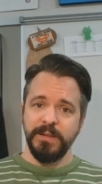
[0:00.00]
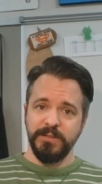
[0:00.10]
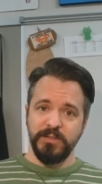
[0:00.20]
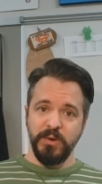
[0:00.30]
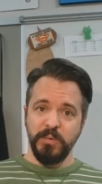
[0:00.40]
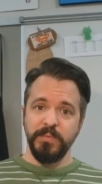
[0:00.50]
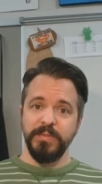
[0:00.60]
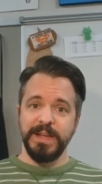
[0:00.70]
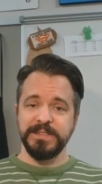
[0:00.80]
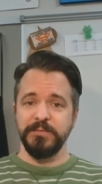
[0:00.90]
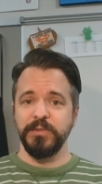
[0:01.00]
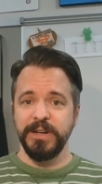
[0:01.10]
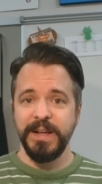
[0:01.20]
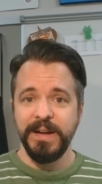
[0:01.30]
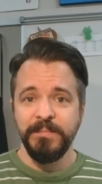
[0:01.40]
So that's it for
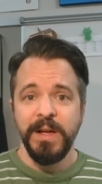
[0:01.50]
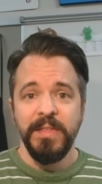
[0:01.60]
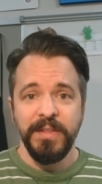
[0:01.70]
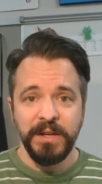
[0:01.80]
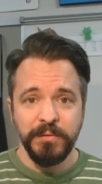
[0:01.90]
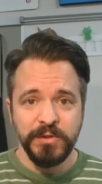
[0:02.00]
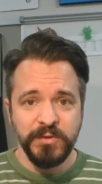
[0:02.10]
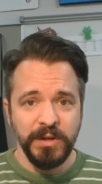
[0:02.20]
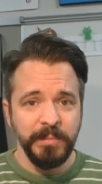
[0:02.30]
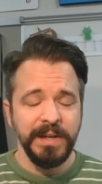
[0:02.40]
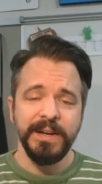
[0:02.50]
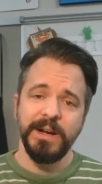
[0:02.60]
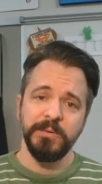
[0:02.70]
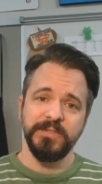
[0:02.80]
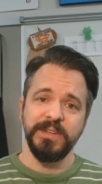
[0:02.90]
today. Thank you for joining me, and I
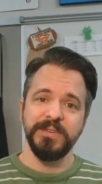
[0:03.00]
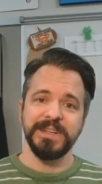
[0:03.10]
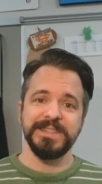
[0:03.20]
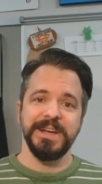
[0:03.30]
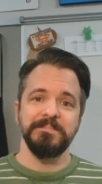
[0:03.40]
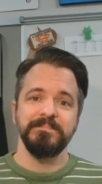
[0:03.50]
will see you next time.